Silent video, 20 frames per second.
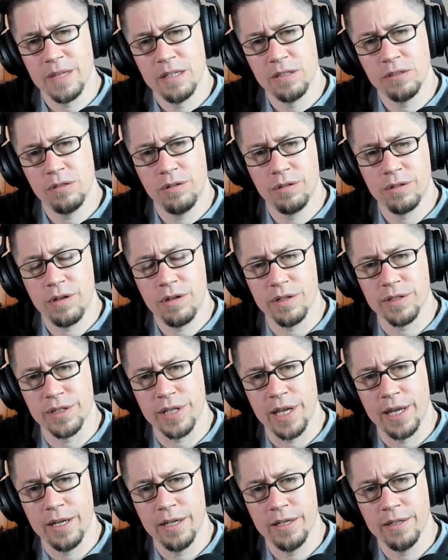So don't call
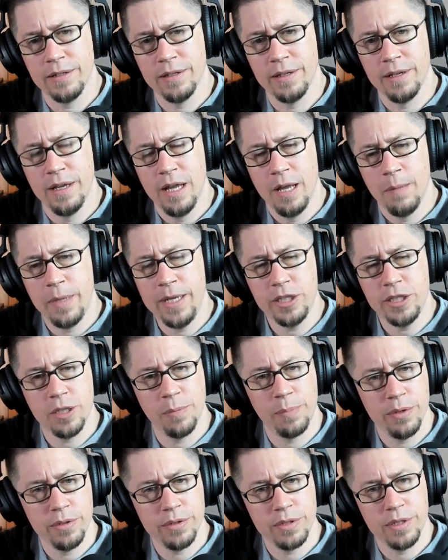Santa. But he's
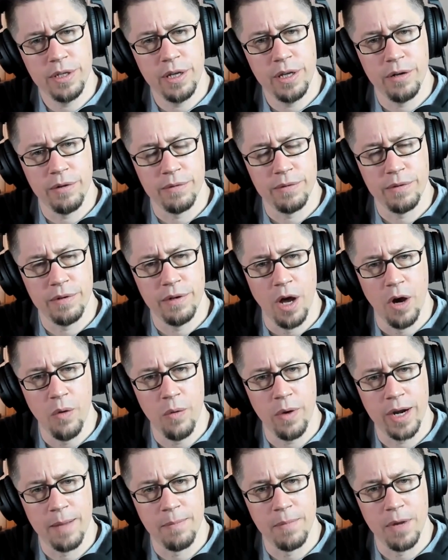supposed to, know
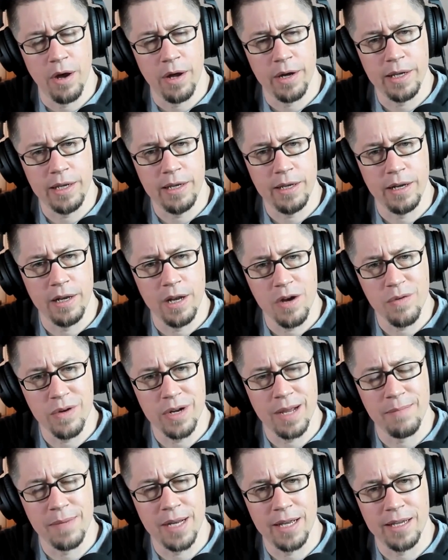when I'm naughty, know when
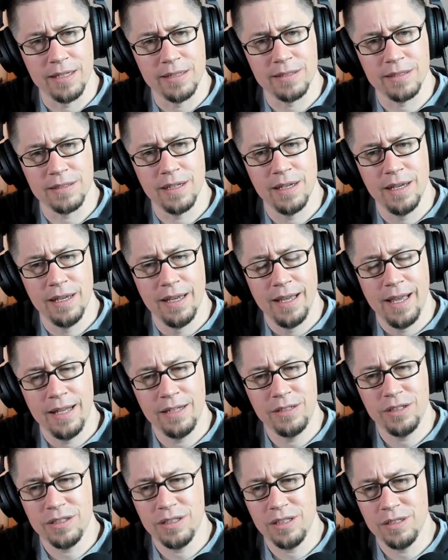I'm nice. And
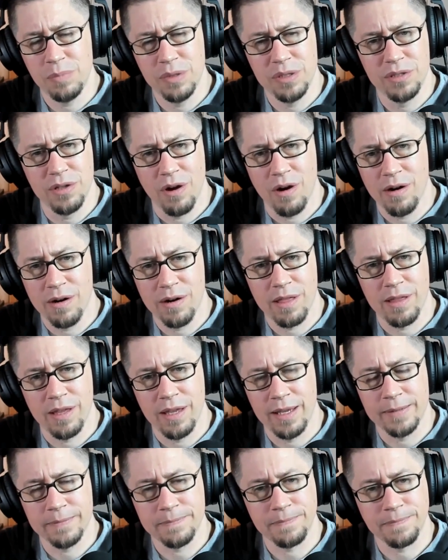it's just this bizarre
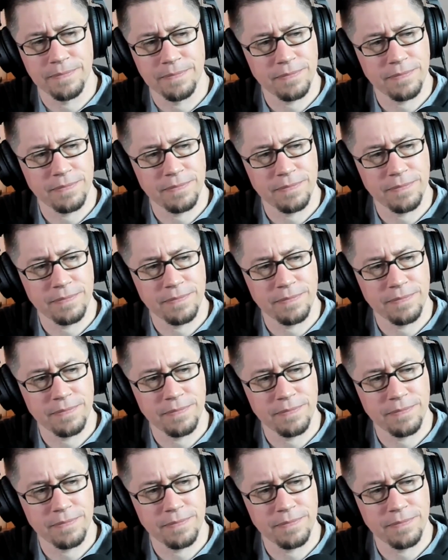thing.